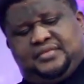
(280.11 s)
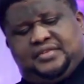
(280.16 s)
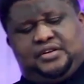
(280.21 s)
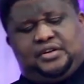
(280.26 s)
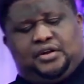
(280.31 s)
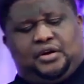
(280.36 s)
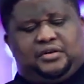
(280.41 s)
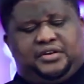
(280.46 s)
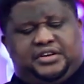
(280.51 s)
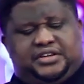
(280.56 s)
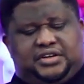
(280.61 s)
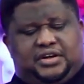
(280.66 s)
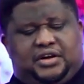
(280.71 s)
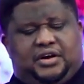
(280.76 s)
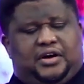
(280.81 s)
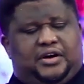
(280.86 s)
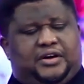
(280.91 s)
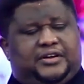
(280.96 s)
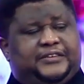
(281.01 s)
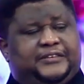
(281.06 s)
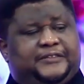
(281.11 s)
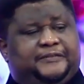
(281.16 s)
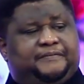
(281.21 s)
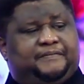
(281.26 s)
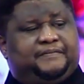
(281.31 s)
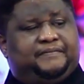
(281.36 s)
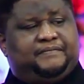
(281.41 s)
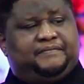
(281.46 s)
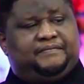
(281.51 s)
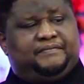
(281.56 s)
Glory to God.
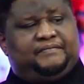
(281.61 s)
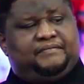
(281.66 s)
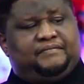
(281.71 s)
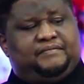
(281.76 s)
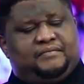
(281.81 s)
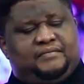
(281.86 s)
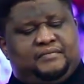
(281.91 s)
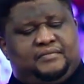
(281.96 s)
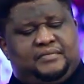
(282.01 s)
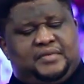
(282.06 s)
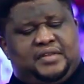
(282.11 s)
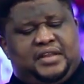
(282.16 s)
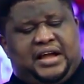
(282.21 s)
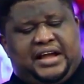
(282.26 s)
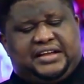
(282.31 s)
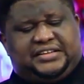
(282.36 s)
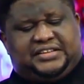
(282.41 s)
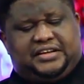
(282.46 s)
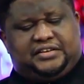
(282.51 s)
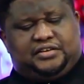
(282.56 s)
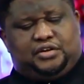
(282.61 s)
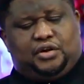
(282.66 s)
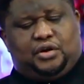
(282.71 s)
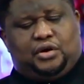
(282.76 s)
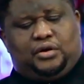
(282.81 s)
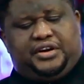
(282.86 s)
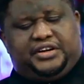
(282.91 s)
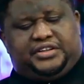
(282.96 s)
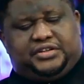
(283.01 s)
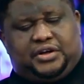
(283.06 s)
I said,
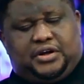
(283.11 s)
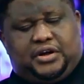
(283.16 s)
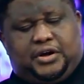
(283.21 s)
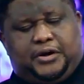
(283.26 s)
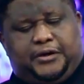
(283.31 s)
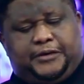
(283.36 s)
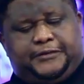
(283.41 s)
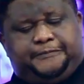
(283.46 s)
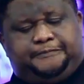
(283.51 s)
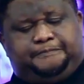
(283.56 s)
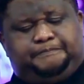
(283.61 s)
Glory to God.